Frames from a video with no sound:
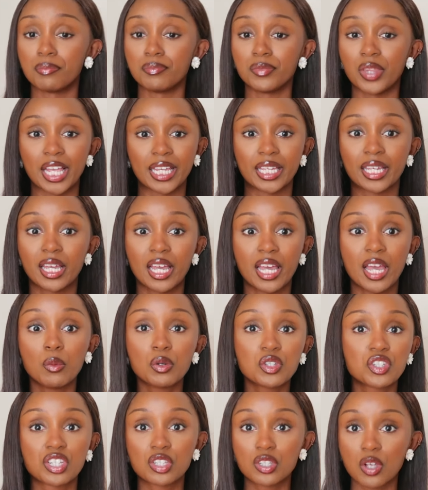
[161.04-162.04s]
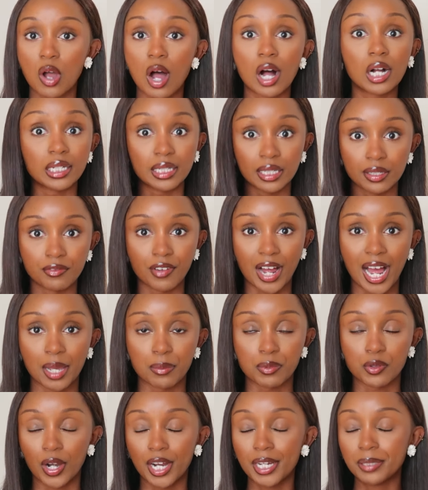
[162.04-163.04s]
Like it was just all good
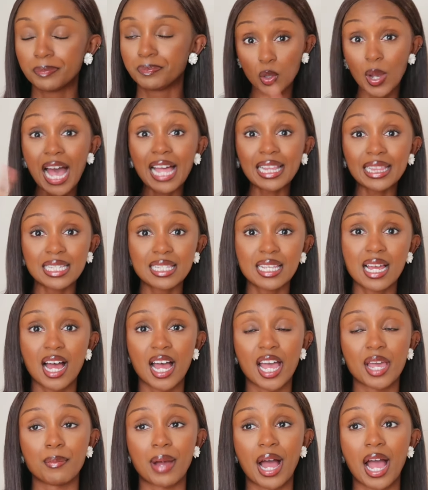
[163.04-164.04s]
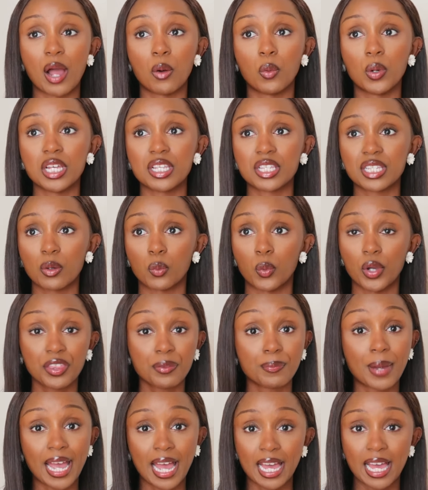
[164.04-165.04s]
vibes, right? So at the time I was
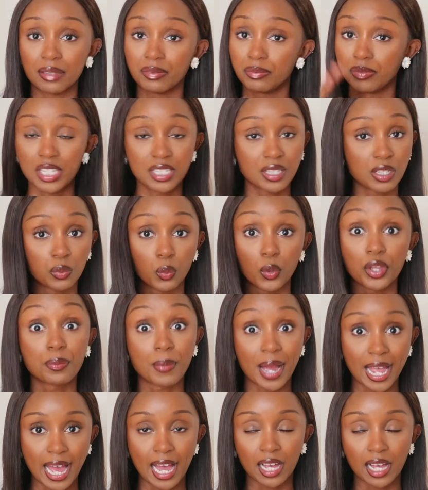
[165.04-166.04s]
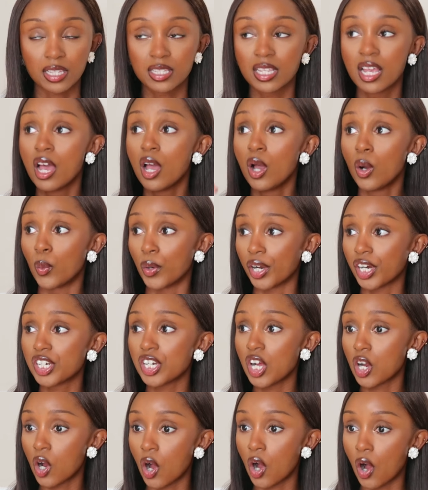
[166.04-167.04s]
with my ex. We're
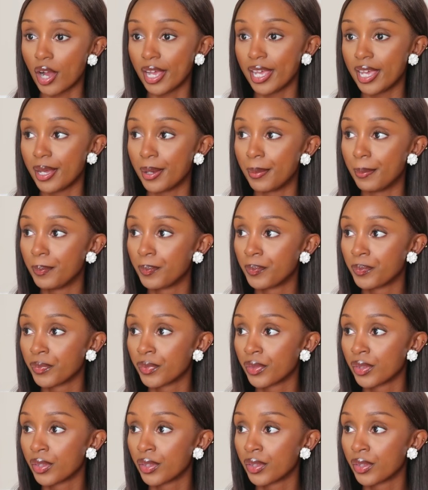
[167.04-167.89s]
gonna call him